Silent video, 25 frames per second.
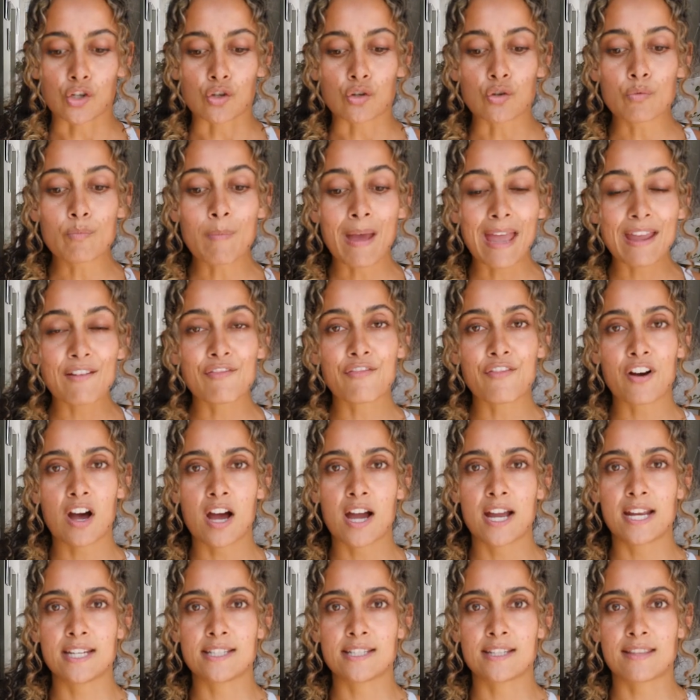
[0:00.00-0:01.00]
you may
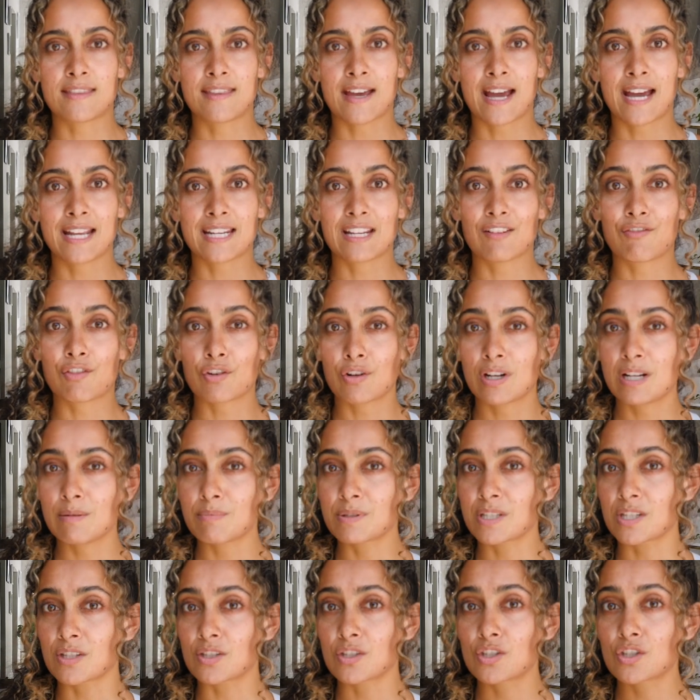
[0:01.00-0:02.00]
find that if your
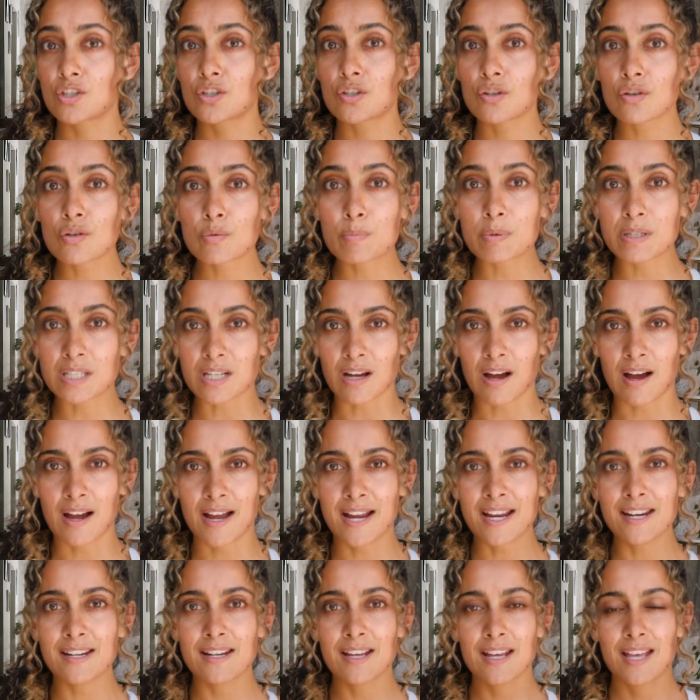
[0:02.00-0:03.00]
hips are super
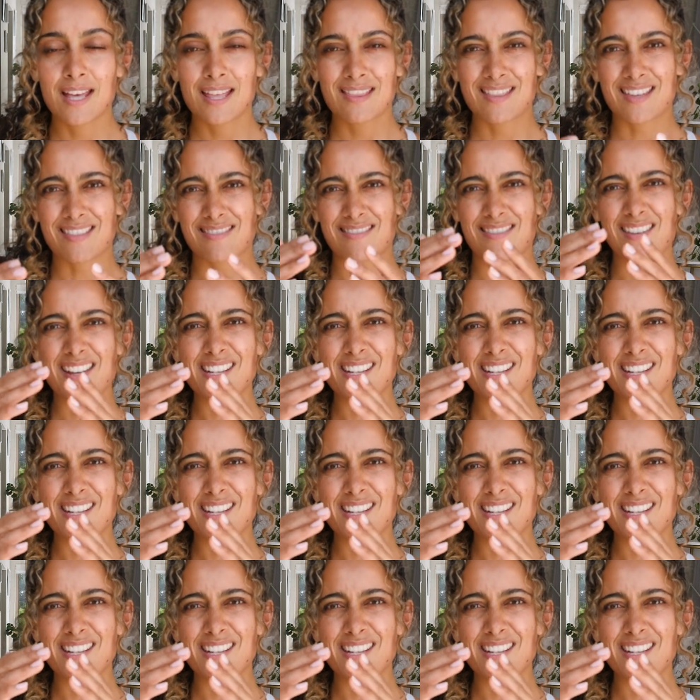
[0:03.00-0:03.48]
tight, that